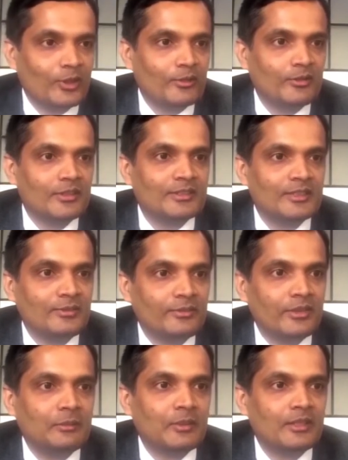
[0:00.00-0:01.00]

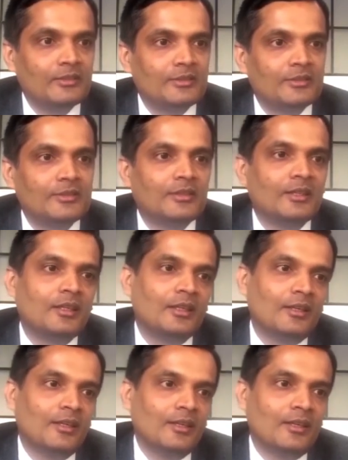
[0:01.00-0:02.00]
unless you
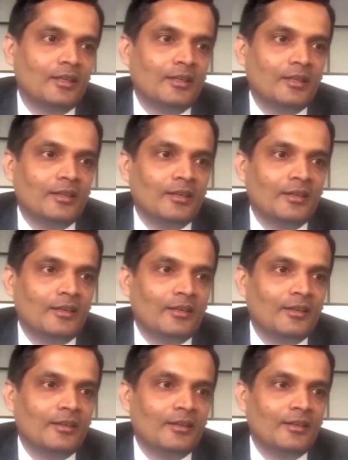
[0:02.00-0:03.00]
have developed
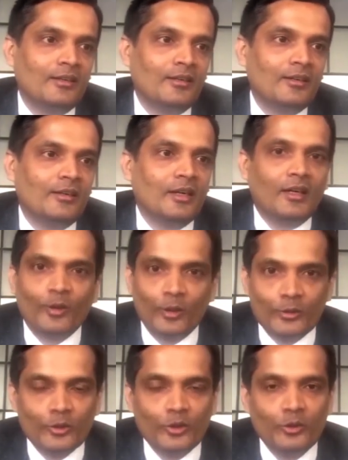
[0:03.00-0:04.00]
weakness in the limbs or
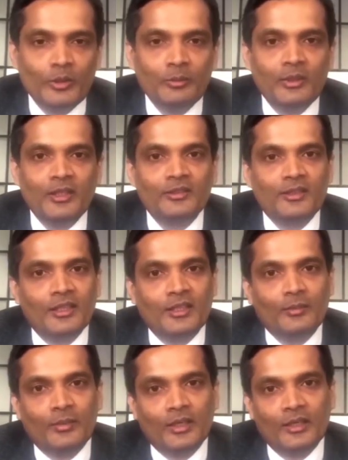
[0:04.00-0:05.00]

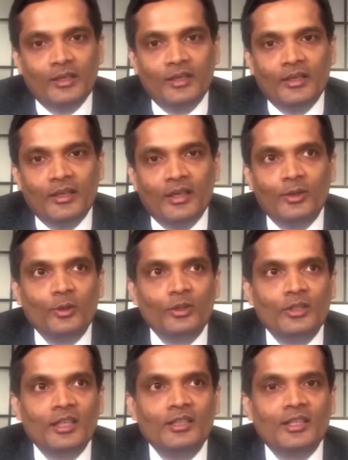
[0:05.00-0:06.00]
problems in
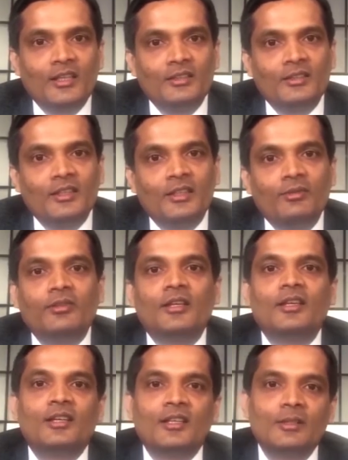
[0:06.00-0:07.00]
holding on urine or
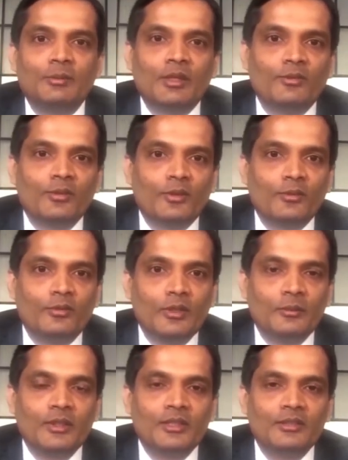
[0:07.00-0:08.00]
passing urine or
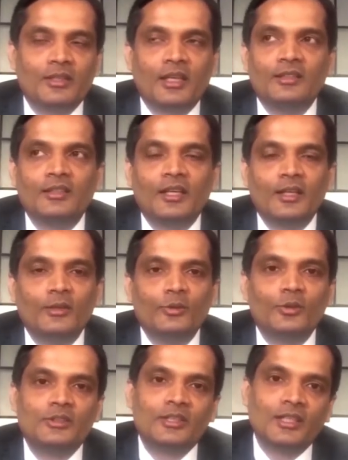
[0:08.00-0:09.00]
motion.
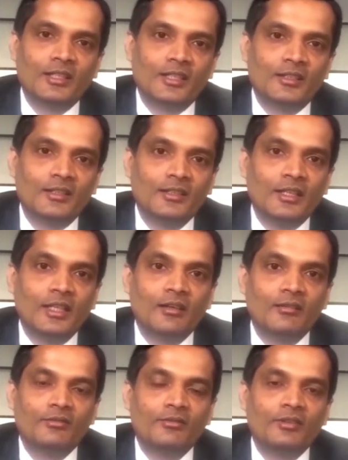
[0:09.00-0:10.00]
Now these are the
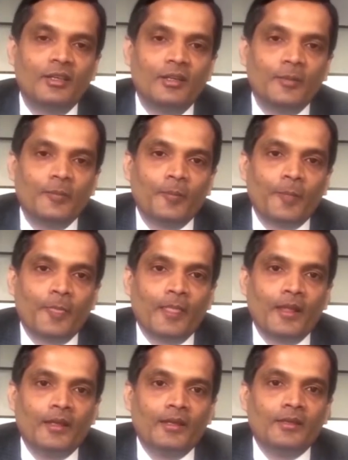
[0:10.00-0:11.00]
specific things which
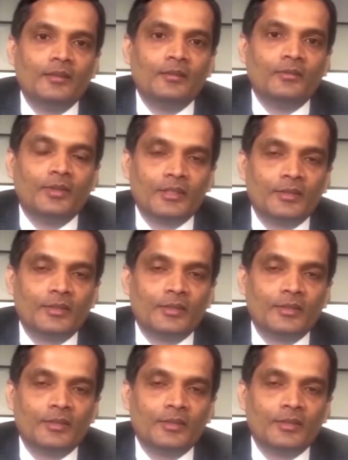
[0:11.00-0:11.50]
really